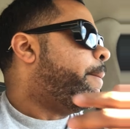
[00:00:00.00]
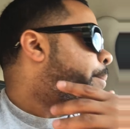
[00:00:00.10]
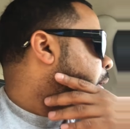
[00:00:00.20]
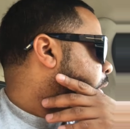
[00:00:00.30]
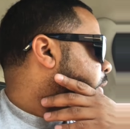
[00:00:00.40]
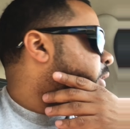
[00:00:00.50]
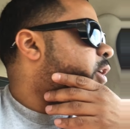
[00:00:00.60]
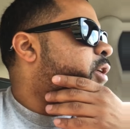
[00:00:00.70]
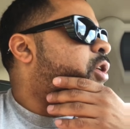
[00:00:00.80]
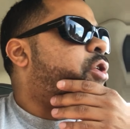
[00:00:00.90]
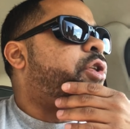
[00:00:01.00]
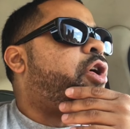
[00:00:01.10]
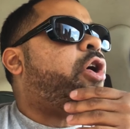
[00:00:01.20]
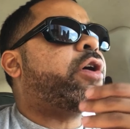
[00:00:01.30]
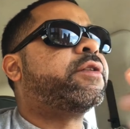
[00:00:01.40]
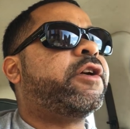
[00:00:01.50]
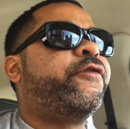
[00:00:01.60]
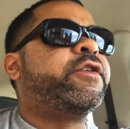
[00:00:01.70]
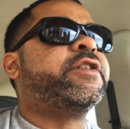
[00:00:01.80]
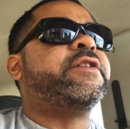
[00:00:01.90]
but there are
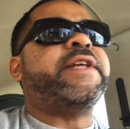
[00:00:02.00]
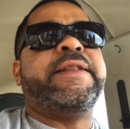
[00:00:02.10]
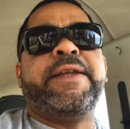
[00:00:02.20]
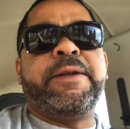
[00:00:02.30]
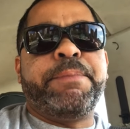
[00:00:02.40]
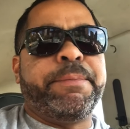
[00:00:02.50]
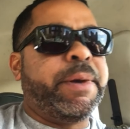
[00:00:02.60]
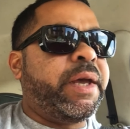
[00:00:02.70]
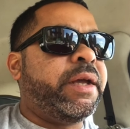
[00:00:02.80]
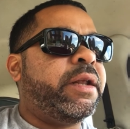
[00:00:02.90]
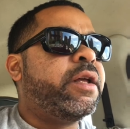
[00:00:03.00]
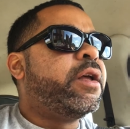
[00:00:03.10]
differences that need to be made.